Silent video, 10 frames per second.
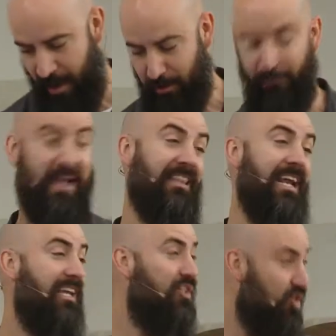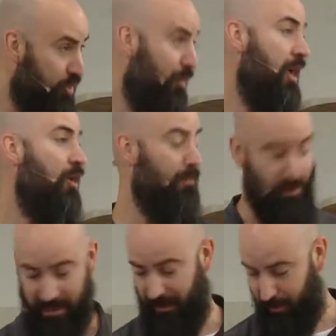The fact that I can spell
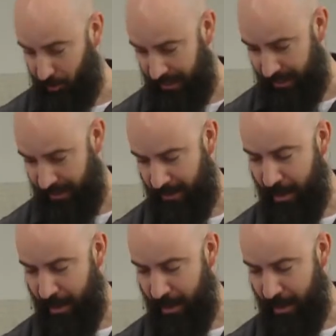Monique Lhuillier